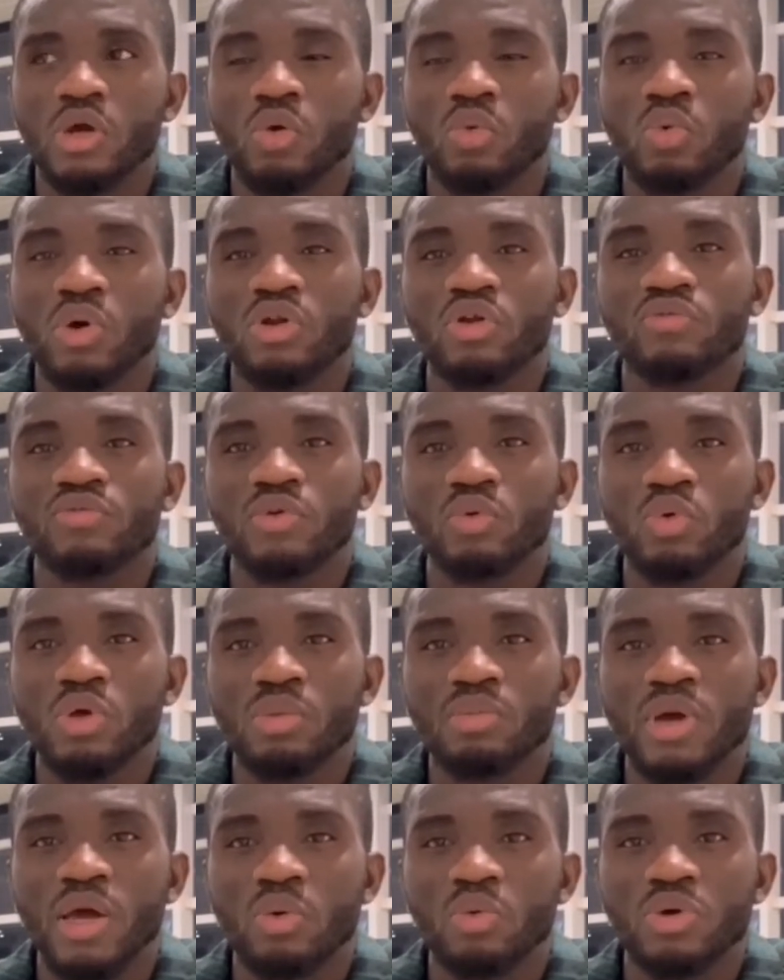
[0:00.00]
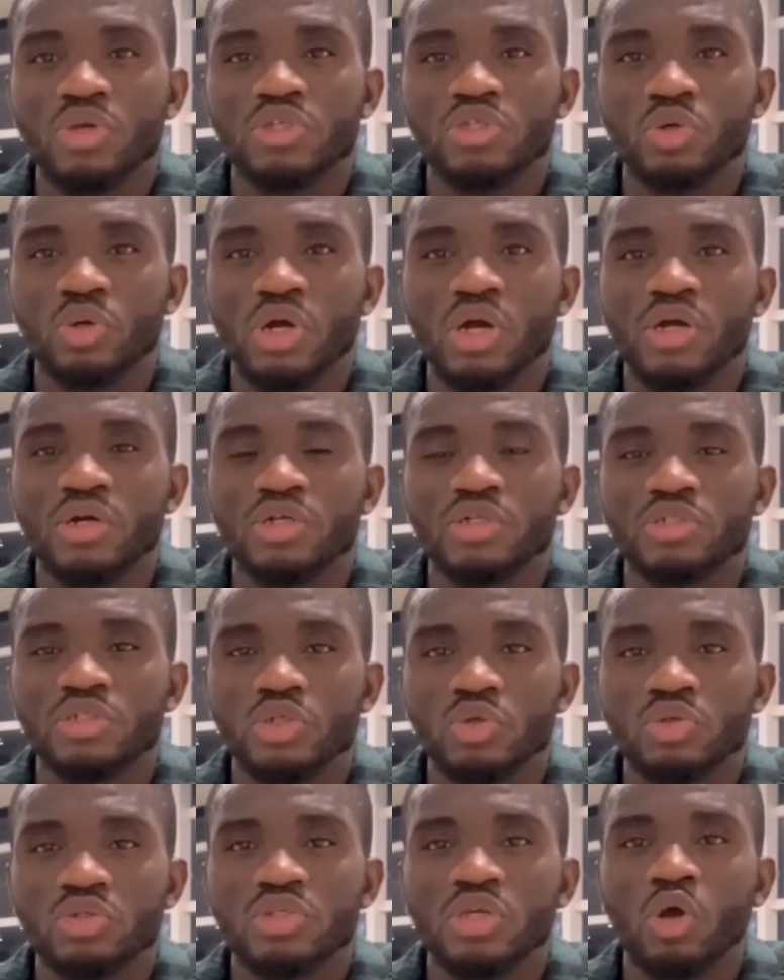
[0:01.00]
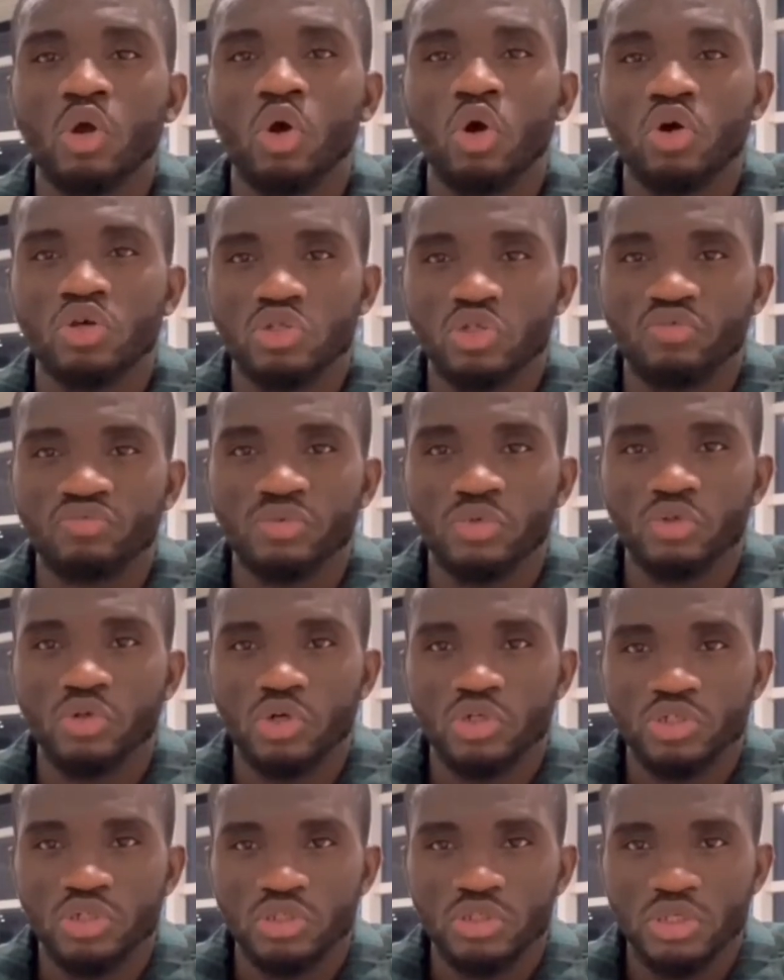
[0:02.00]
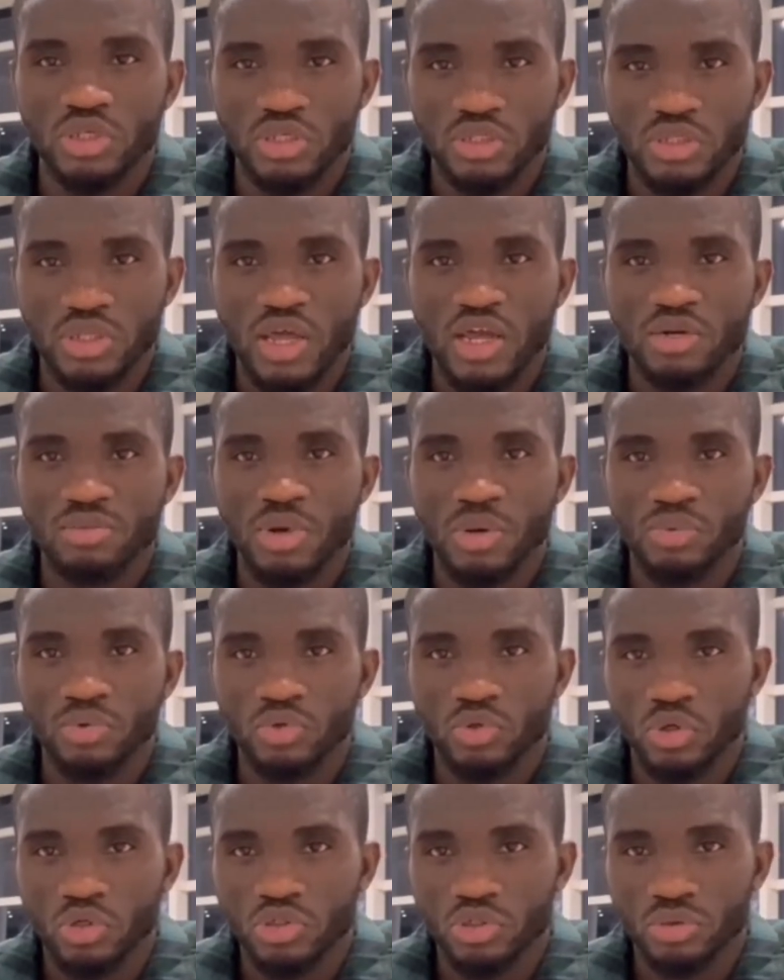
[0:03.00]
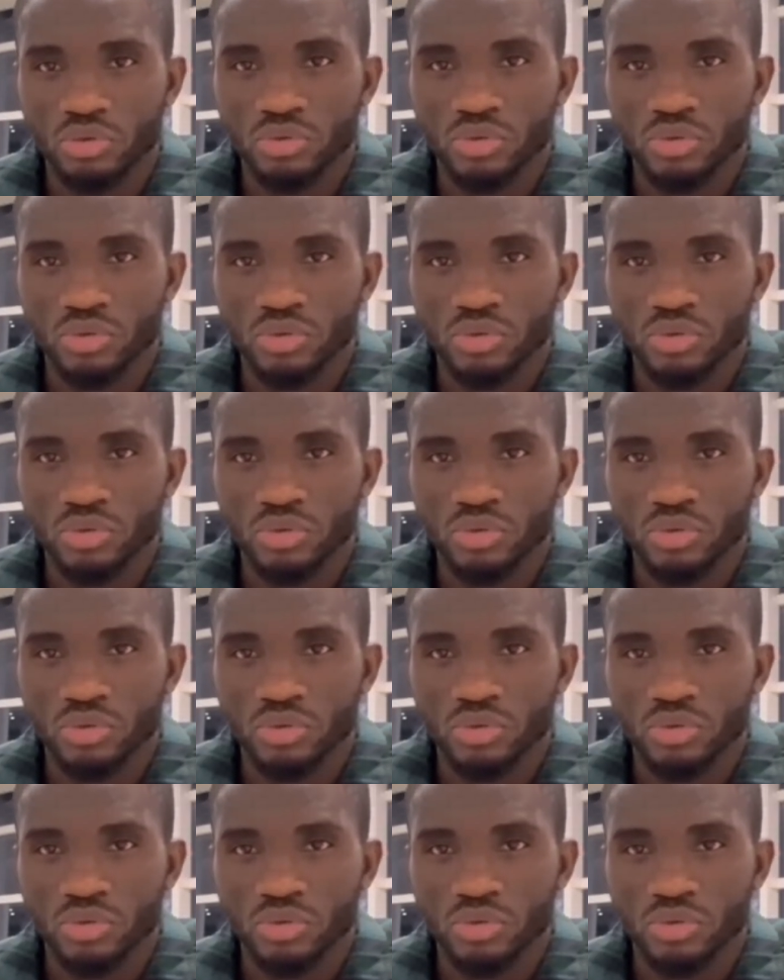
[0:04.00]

one of the ways by which you can reduce the cost of production in animal production,